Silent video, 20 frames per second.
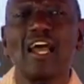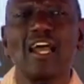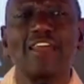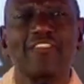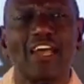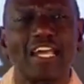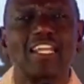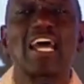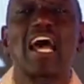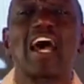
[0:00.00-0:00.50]

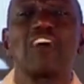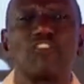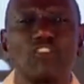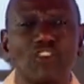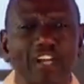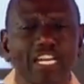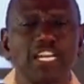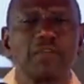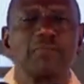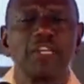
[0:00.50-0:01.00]
that have
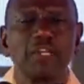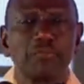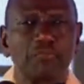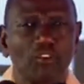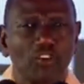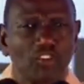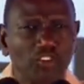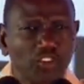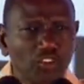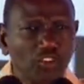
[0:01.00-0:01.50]
already been
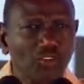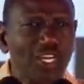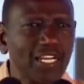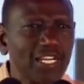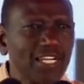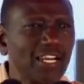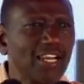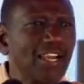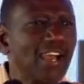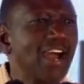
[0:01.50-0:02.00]

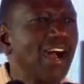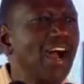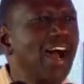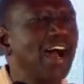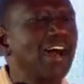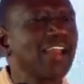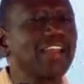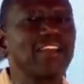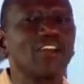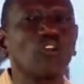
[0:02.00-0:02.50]
procured,
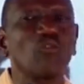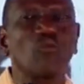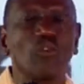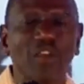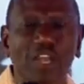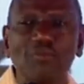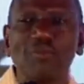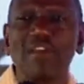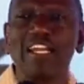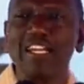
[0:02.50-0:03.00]
and
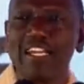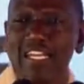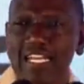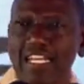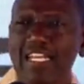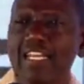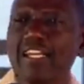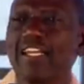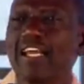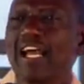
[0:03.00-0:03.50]
we will
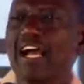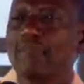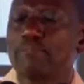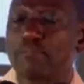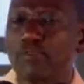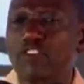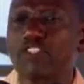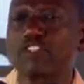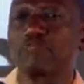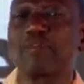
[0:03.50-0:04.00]
need
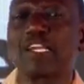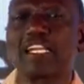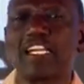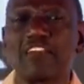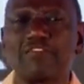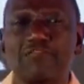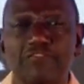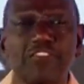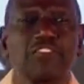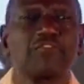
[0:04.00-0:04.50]

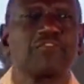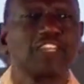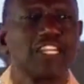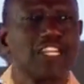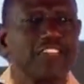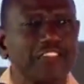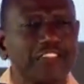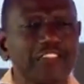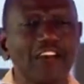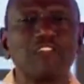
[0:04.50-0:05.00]
approximately
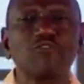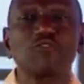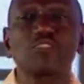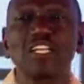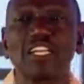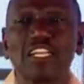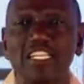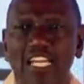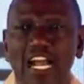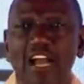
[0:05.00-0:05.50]

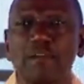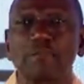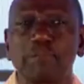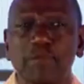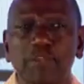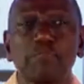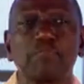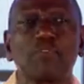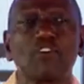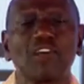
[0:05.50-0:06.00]
15,000 young
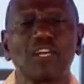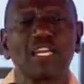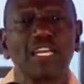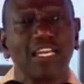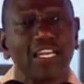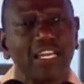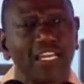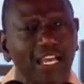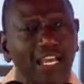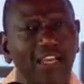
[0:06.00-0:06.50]
people
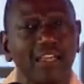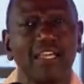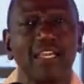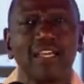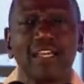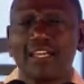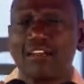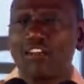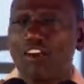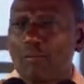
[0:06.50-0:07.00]

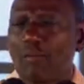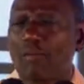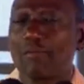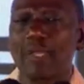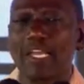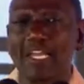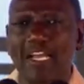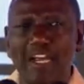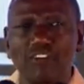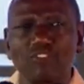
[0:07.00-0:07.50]
in
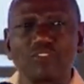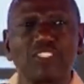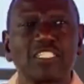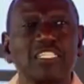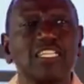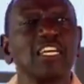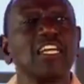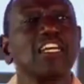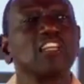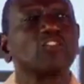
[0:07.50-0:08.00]
Homabay
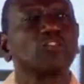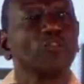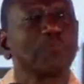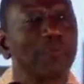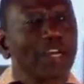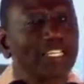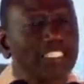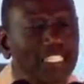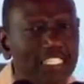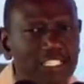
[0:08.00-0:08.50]
County to
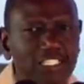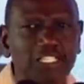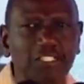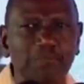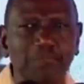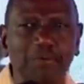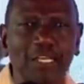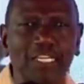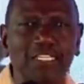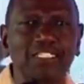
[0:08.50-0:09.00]

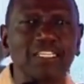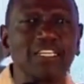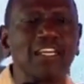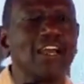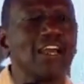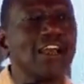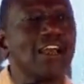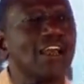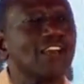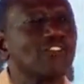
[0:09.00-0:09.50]
participate,
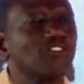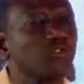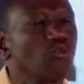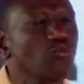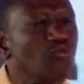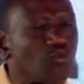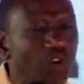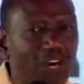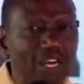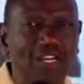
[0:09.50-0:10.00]
to
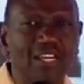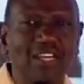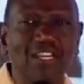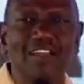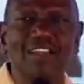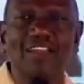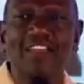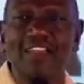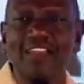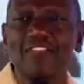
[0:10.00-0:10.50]
work
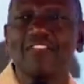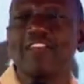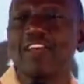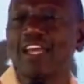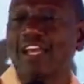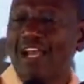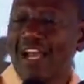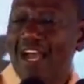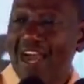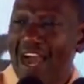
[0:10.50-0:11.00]
in
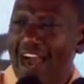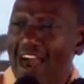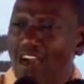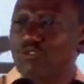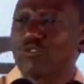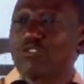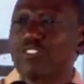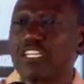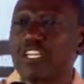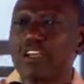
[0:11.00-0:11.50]
the
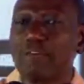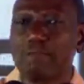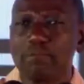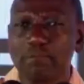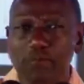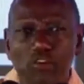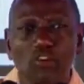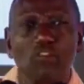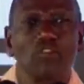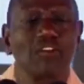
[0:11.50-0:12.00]
housing
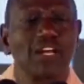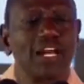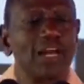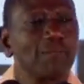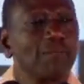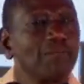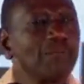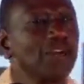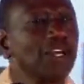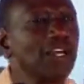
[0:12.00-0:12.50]

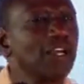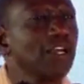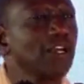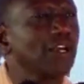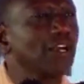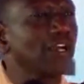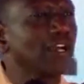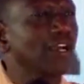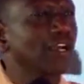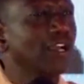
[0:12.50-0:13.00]
program
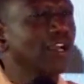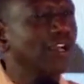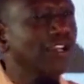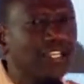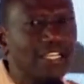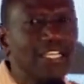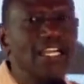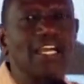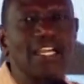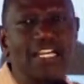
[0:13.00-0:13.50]

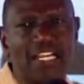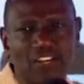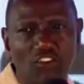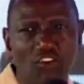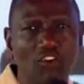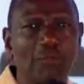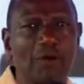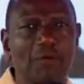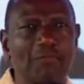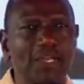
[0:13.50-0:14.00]
here in
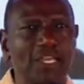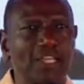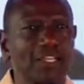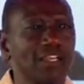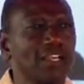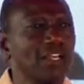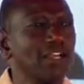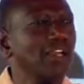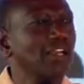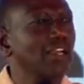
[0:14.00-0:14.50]
Homabay.
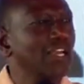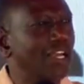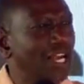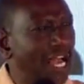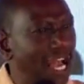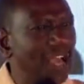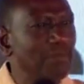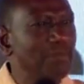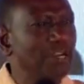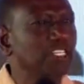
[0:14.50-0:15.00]
And
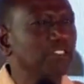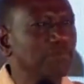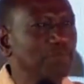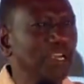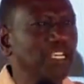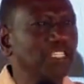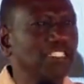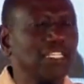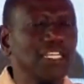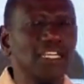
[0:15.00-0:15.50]
I am
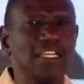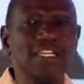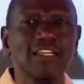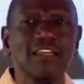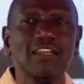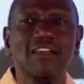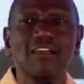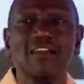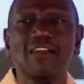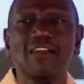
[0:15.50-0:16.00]

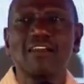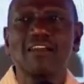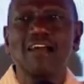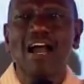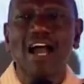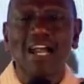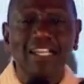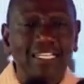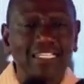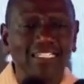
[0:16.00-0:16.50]
expecting
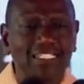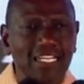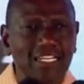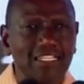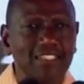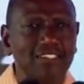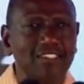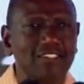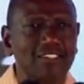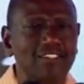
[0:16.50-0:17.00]

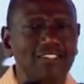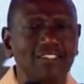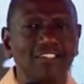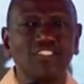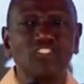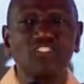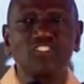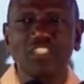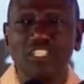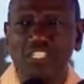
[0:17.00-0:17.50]
architects,
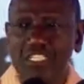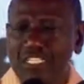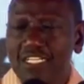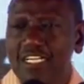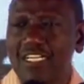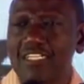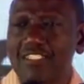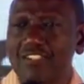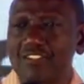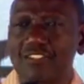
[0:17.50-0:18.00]

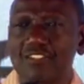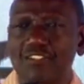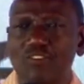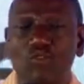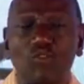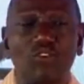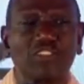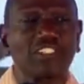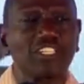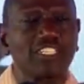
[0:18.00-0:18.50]
engineers,
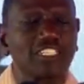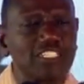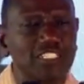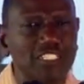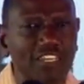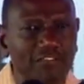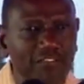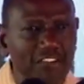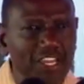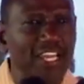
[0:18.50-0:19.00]
quantity
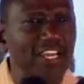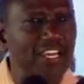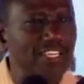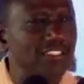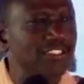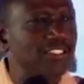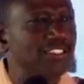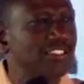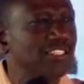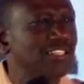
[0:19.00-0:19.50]

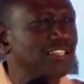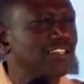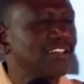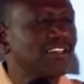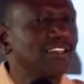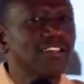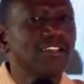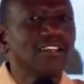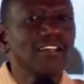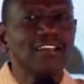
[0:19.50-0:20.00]
surveyors,
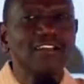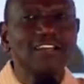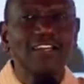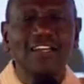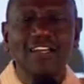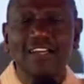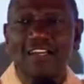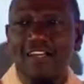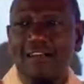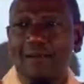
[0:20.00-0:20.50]

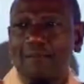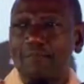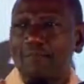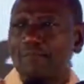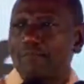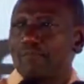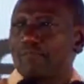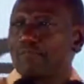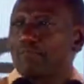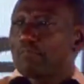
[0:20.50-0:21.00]

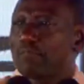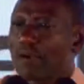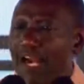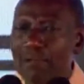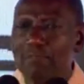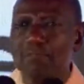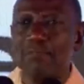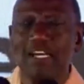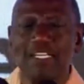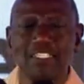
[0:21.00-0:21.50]

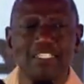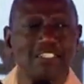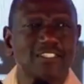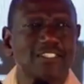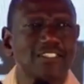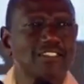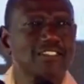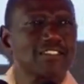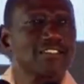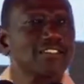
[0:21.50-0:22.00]
plumbers,
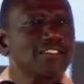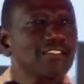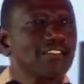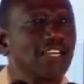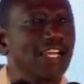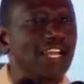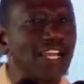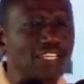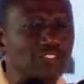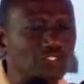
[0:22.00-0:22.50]

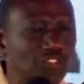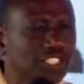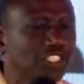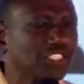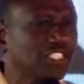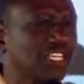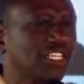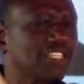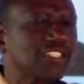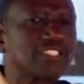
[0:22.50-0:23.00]

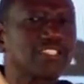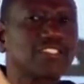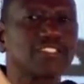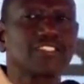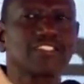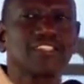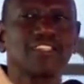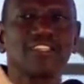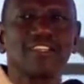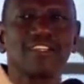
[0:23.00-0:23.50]

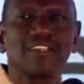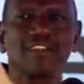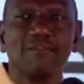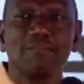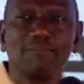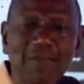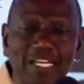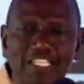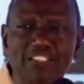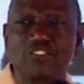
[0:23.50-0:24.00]
electricians,
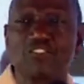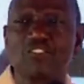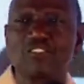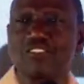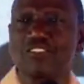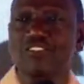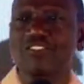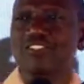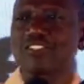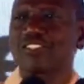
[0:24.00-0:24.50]

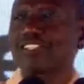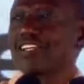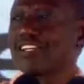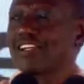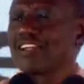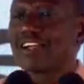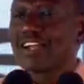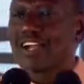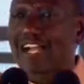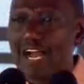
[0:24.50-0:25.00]
masons,
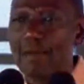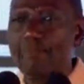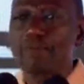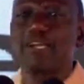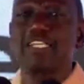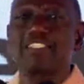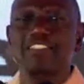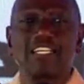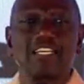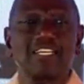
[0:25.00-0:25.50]

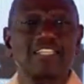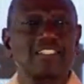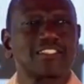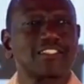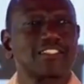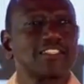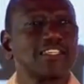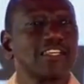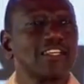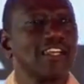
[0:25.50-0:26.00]

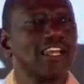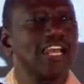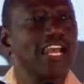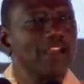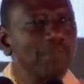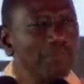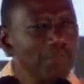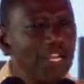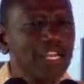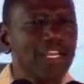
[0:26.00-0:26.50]
carpenters,
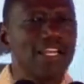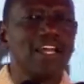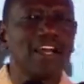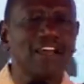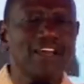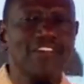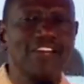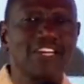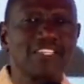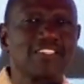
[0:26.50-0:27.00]
and many
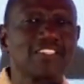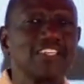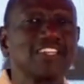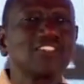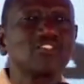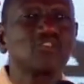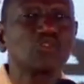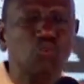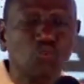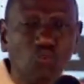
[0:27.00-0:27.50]
others
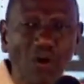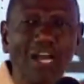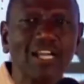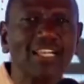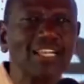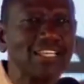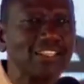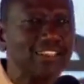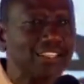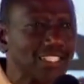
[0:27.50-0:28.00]
to
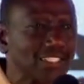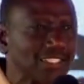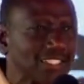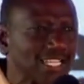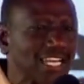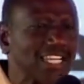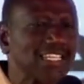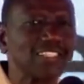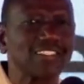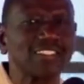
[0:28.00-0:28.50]
work in this
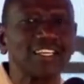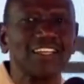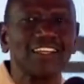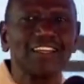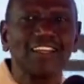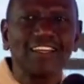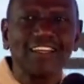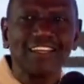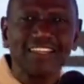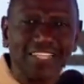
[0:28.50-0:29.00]
site,
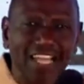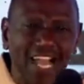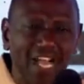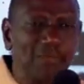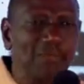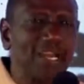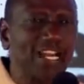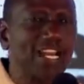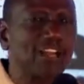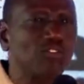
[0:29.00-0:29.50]

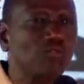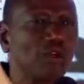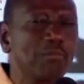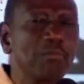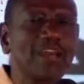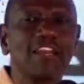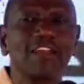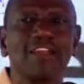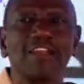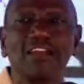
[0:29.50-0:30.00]
young men and
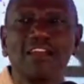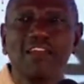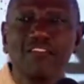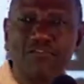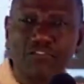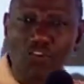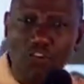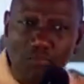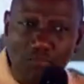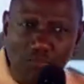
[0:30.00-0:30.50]
women
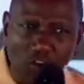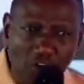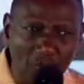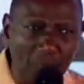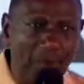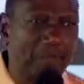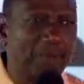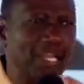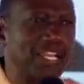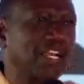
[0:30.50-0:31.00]
from
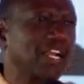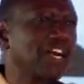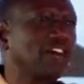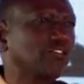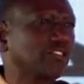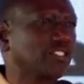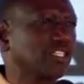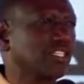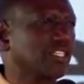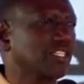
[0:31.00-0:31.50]
Homabay
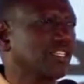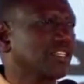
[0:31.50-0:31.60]
County.